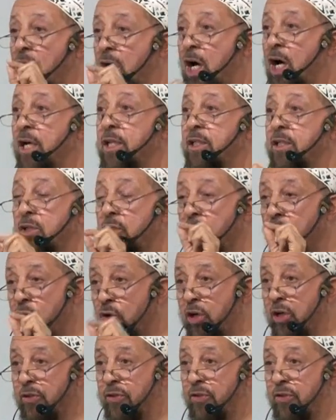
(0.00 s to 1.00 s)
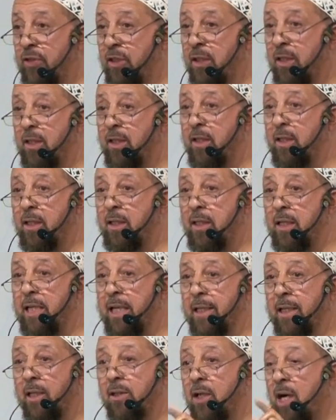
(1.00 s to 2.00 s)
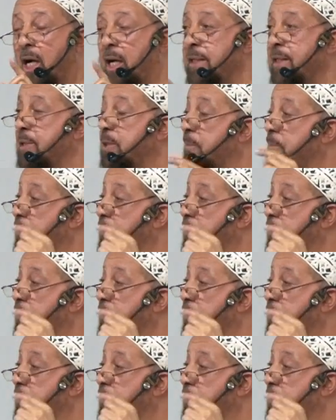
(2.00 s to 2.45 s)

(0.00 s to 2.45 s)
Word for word: on earth. And Allah is